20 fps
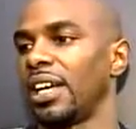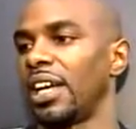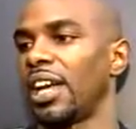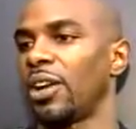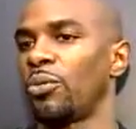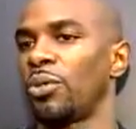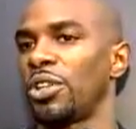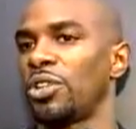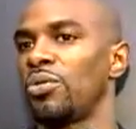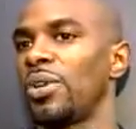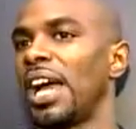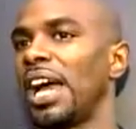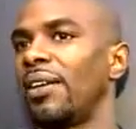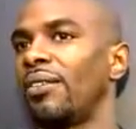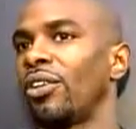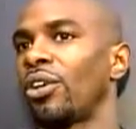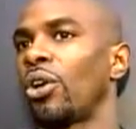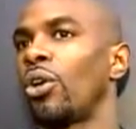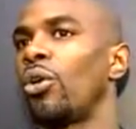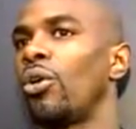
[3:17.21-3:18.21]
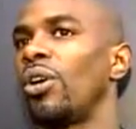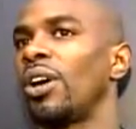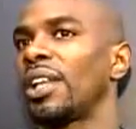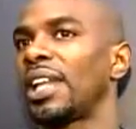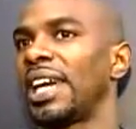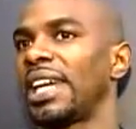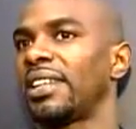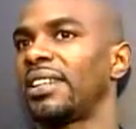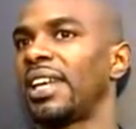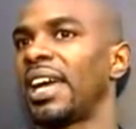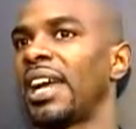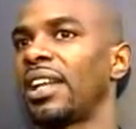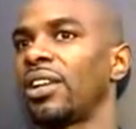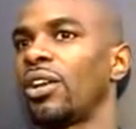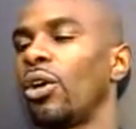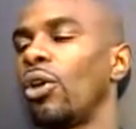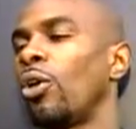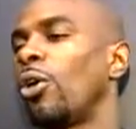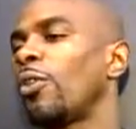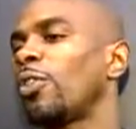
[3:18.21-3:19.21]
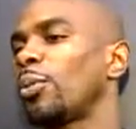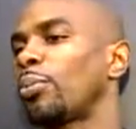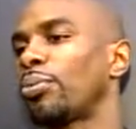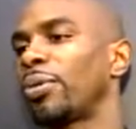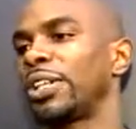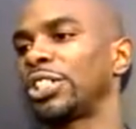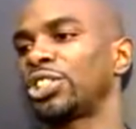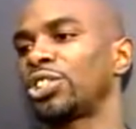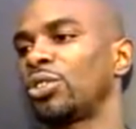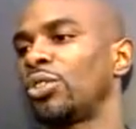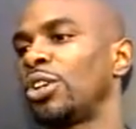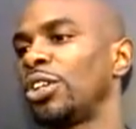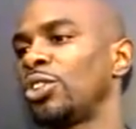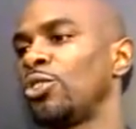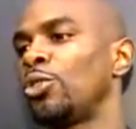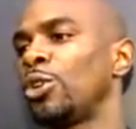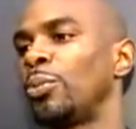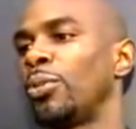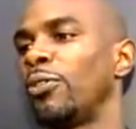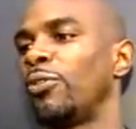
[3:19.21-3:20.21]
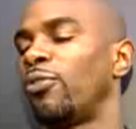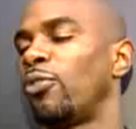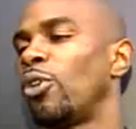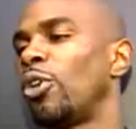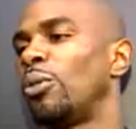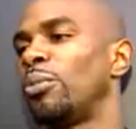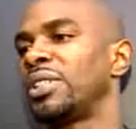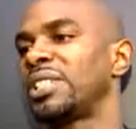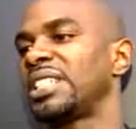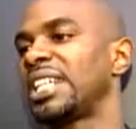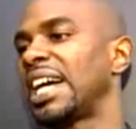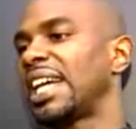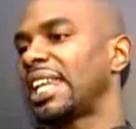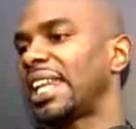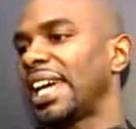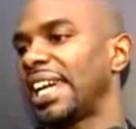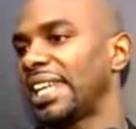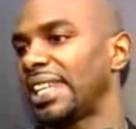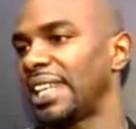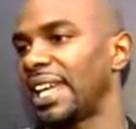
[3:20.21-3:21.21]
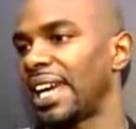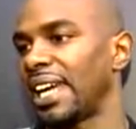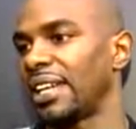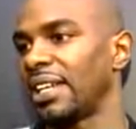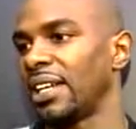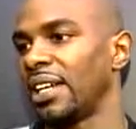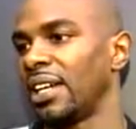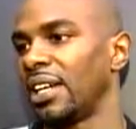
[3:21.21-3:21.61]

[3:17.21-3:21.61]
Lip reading: And when you have a core like that, all the pressure on you to perform is not like that.